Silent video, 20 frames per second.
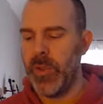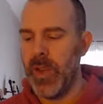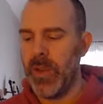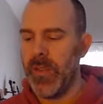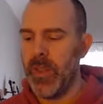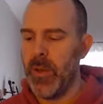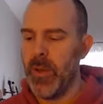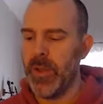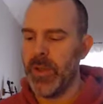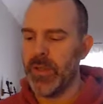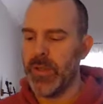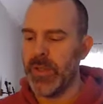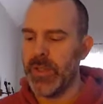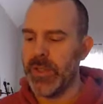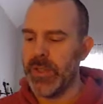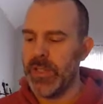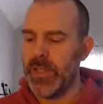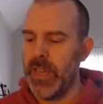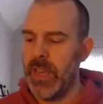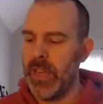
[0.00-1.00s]
the equation for
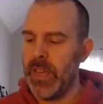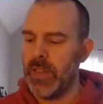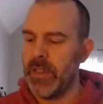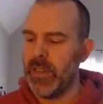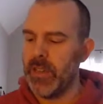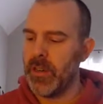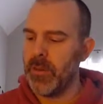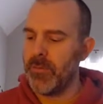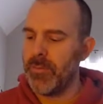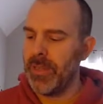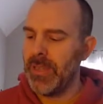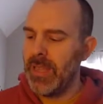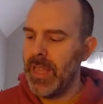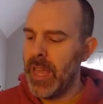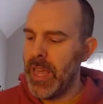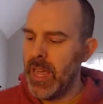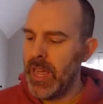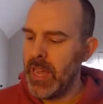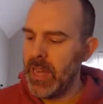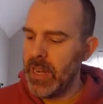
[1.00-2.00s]
the tangent
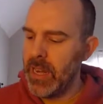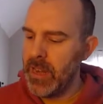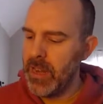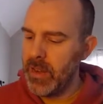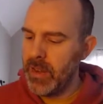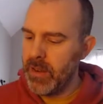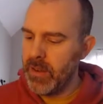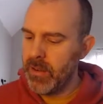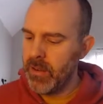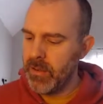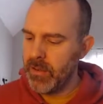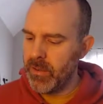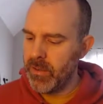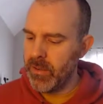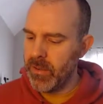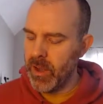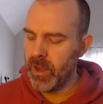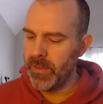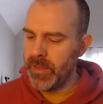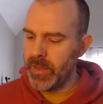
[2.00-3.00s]
plane
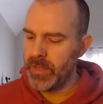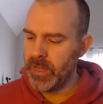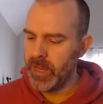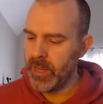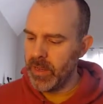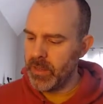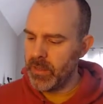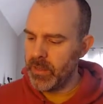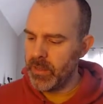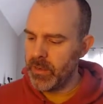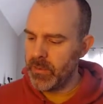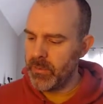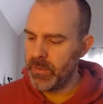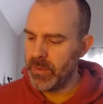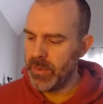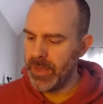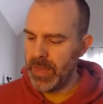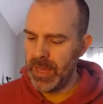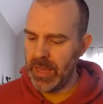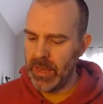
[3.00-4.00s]
of the tangent
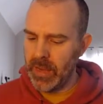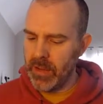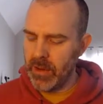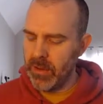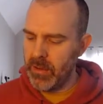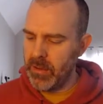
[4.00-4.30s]
plane